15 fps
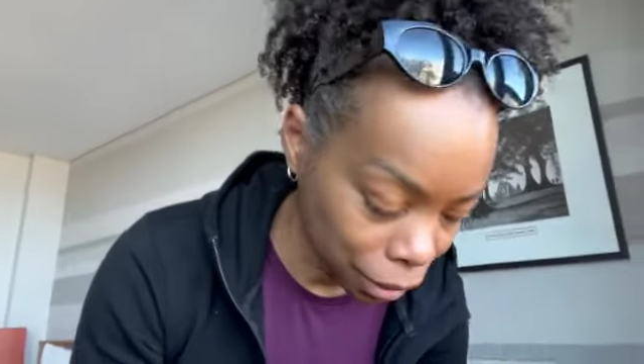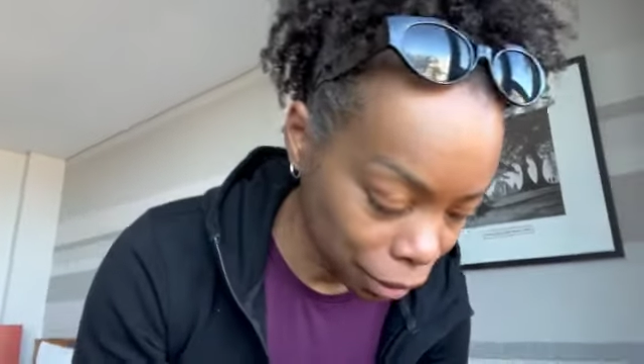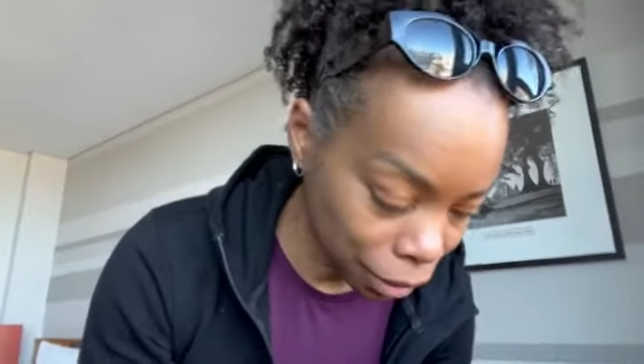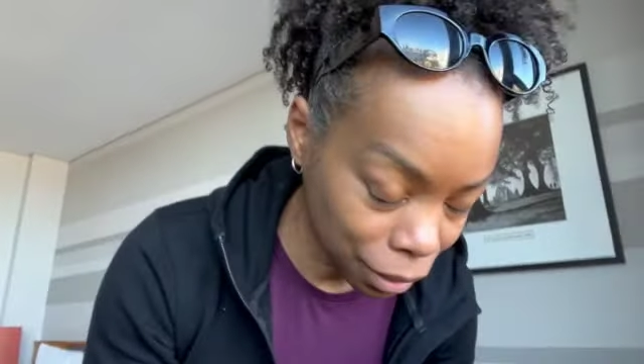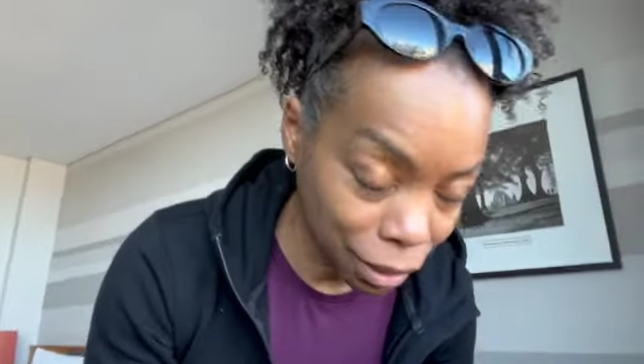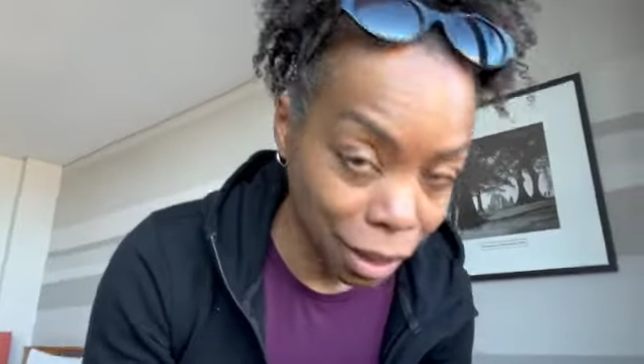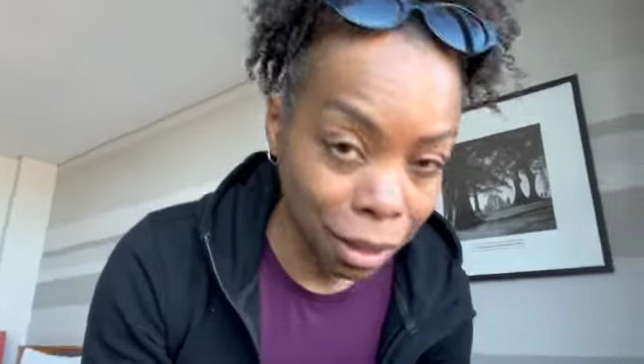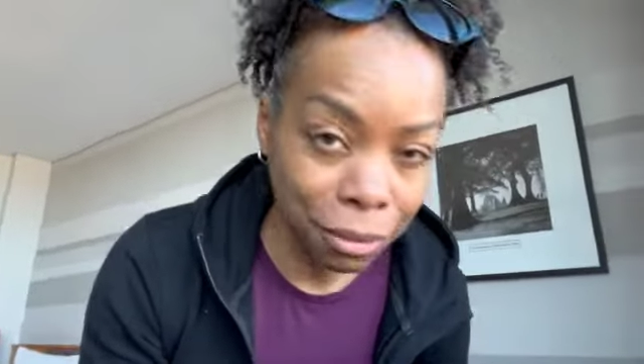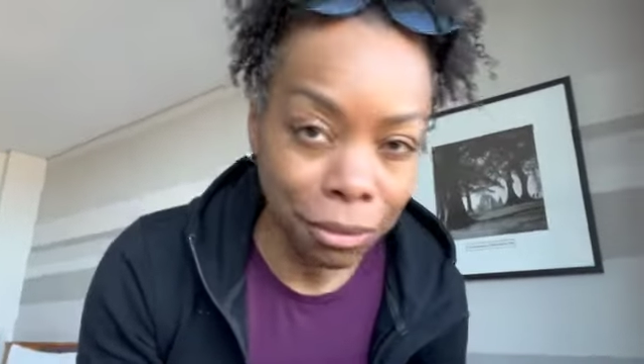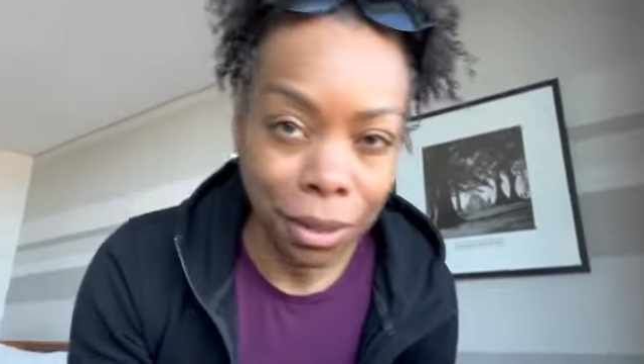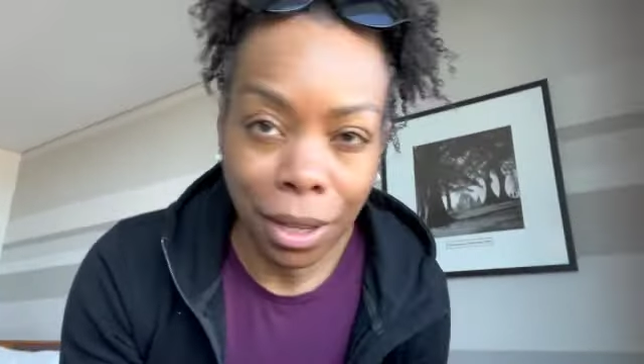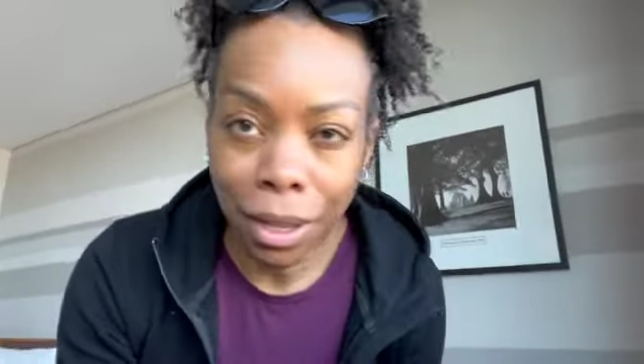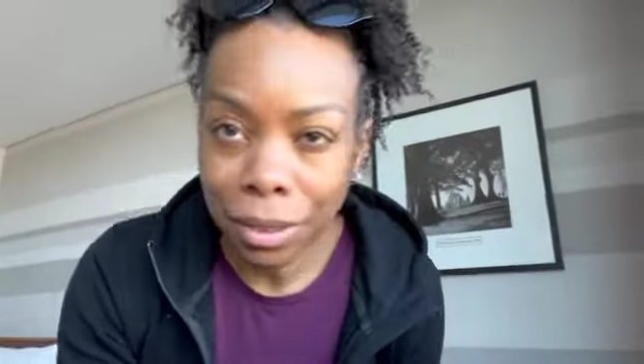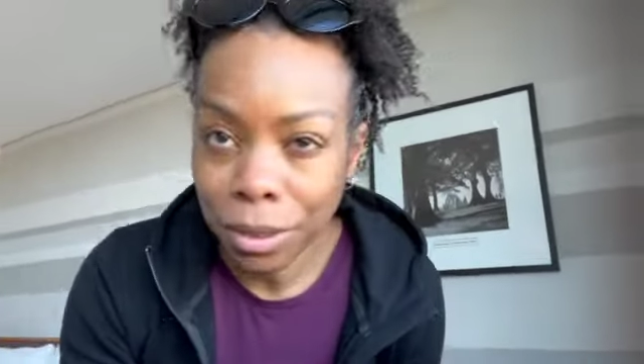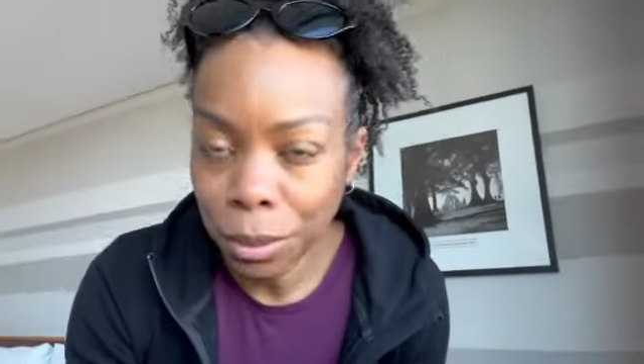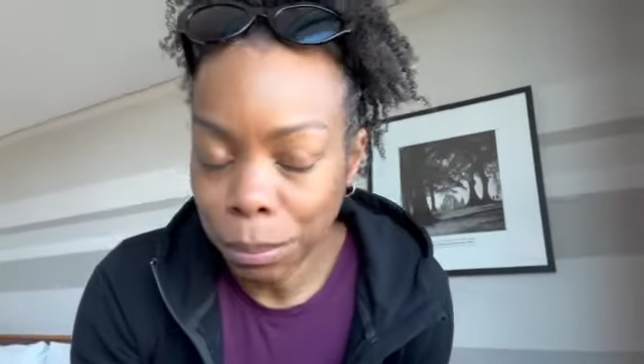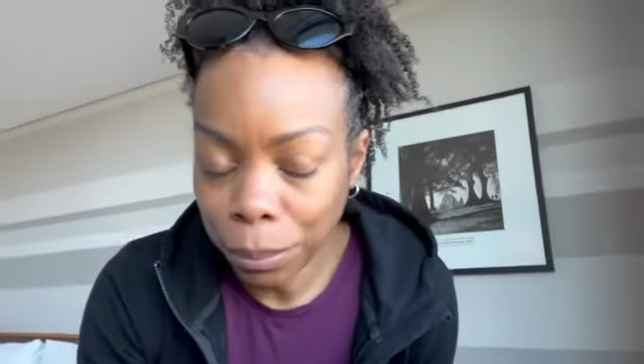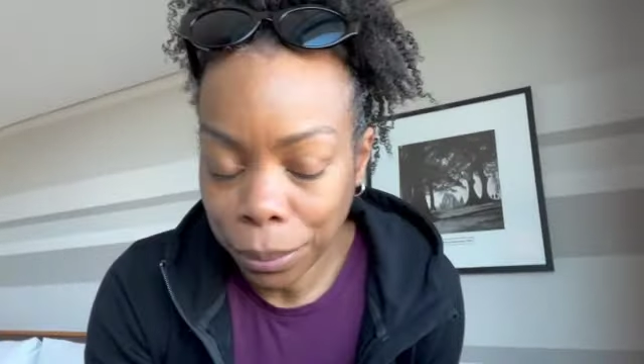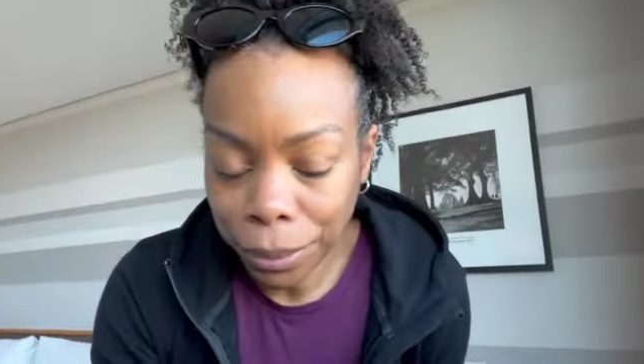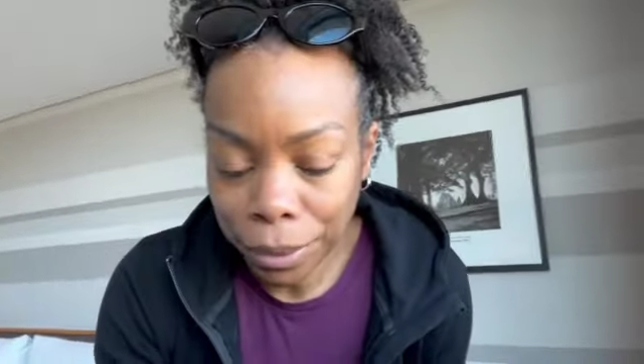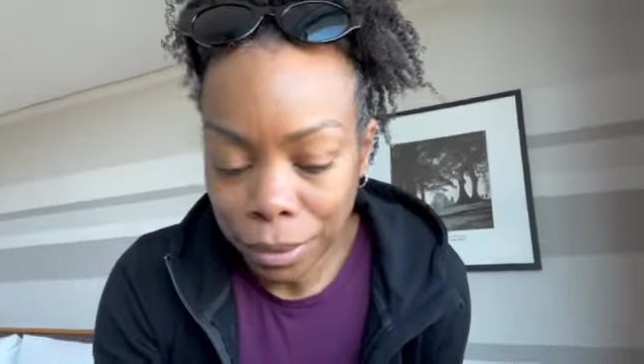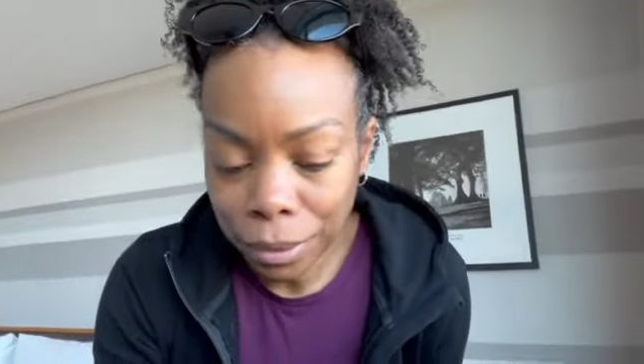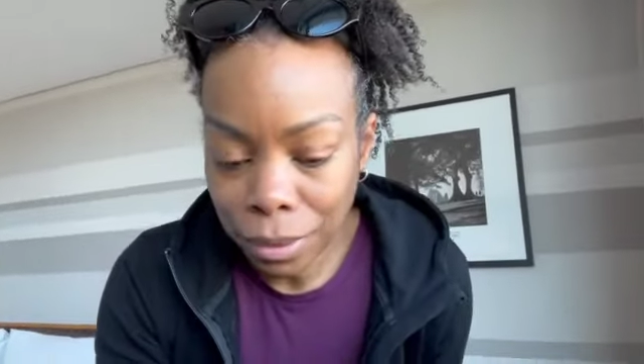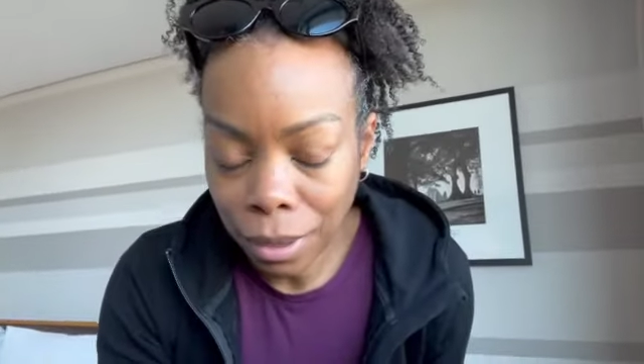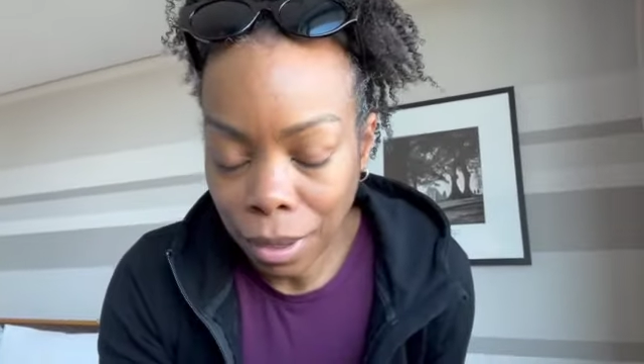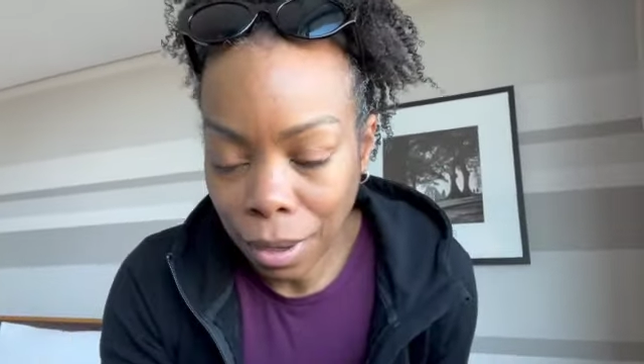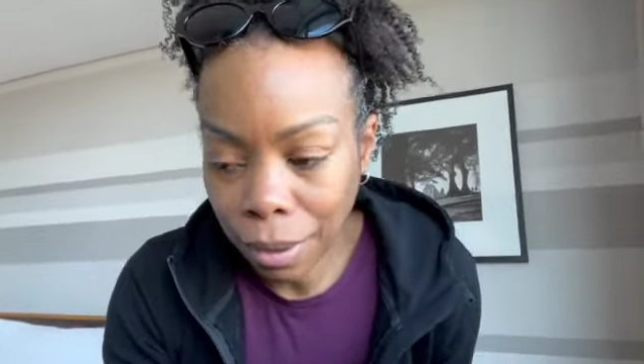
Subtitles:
and I forgot to put